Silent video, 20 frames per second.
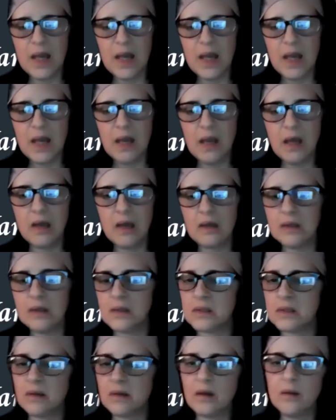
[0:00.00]

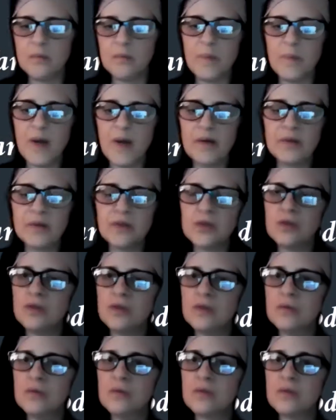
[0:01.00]
And I'm about
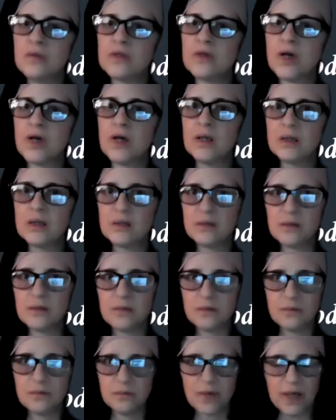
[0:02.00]
to start
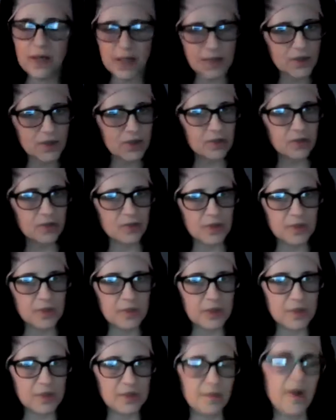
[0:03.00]
radiation
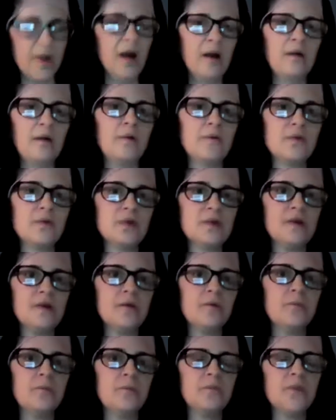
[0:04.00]
treatment tomorrow.
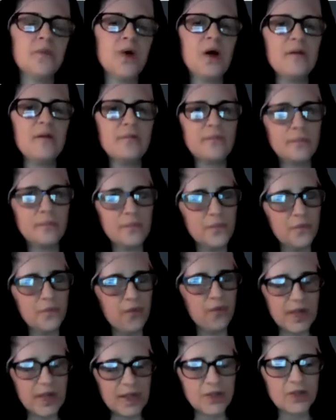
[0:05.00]
So I'll have
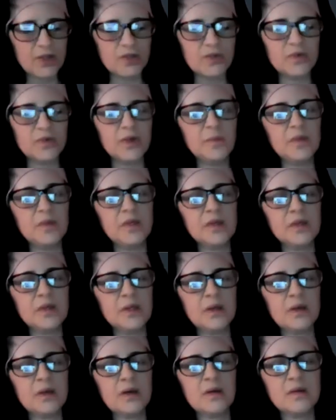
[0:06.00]
radiation treatment
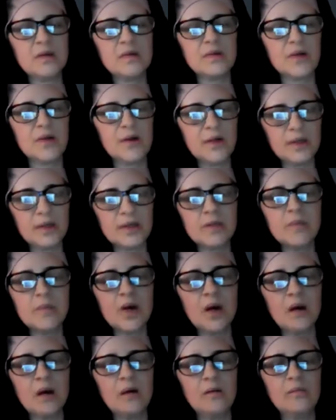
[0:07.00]
starting
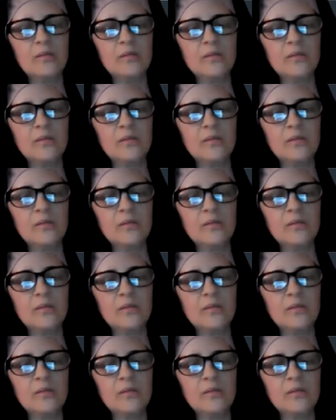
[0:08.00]
tomorrow.